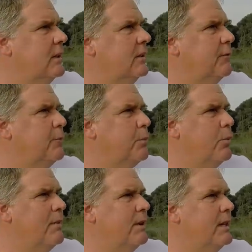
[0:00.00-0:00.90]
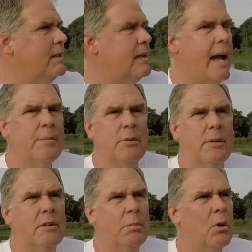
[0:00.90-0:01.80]
The privet is
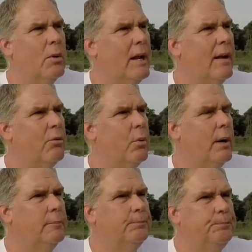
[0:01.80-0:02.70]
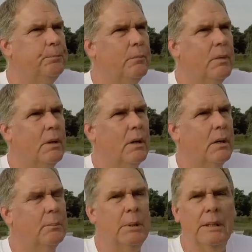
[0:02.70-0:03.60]
absolutely exploding everywhere,
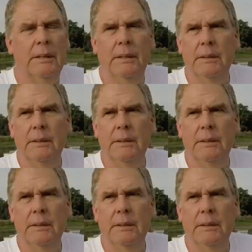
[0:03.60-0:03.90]
but